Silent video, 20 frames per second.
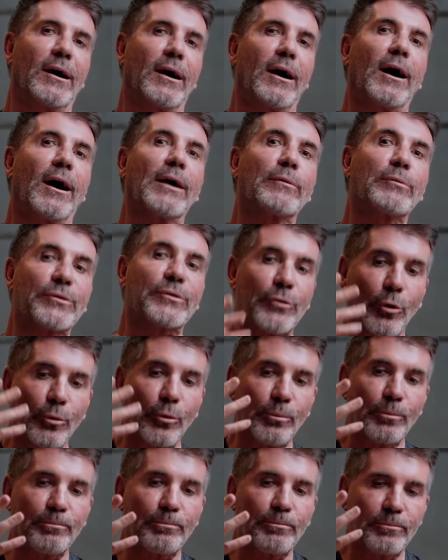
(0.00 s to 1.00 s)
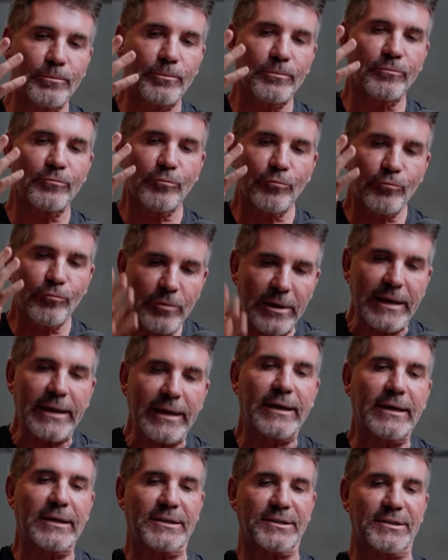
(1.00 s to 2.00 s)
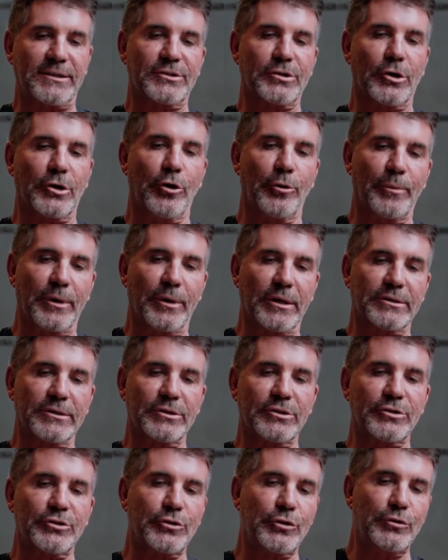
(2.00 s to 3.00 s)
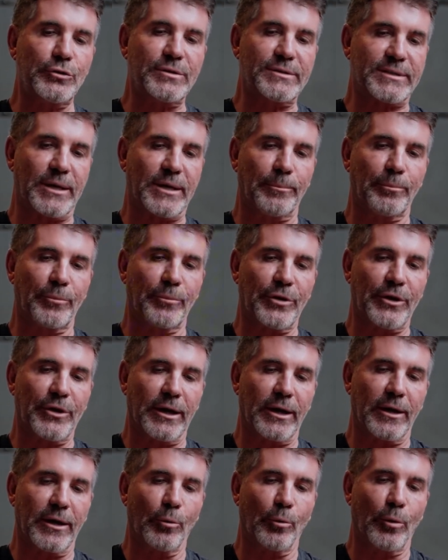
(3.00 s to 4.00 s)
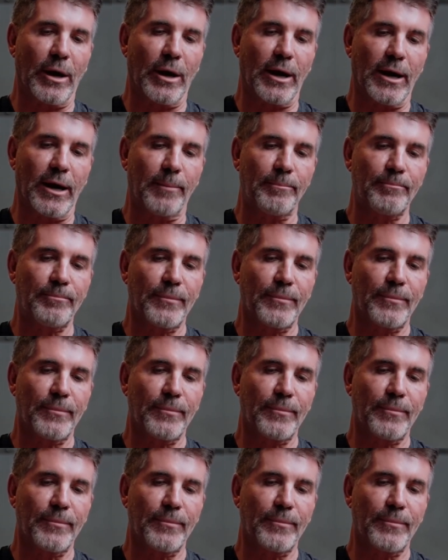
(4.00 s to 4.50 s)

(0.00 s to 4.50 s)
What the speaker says: it was emotional, offering Simon the courage and determination to face the immense